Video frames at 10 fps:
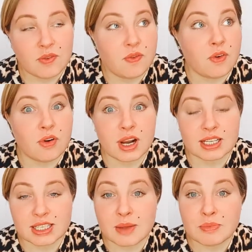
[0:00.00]
For
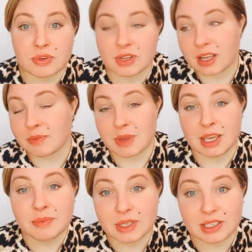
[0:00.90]
example, like
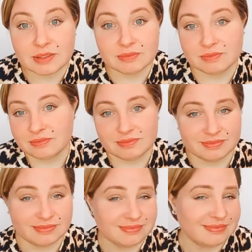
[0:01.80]
maybe,
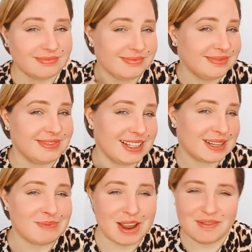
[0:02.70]

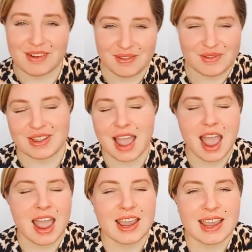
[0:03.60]
like my favorite,
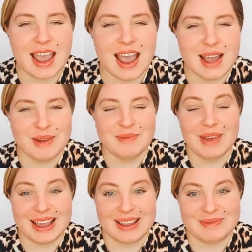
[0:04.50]
yeah,
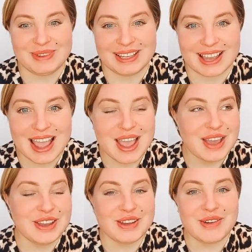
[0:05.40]
maybe
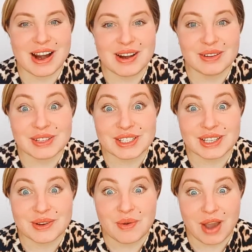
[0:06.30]
you are
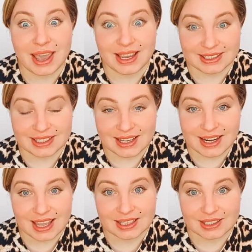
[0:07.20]
losing weight
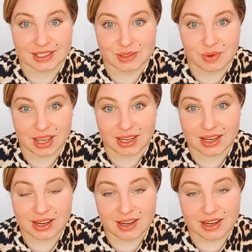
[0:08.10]
like this way,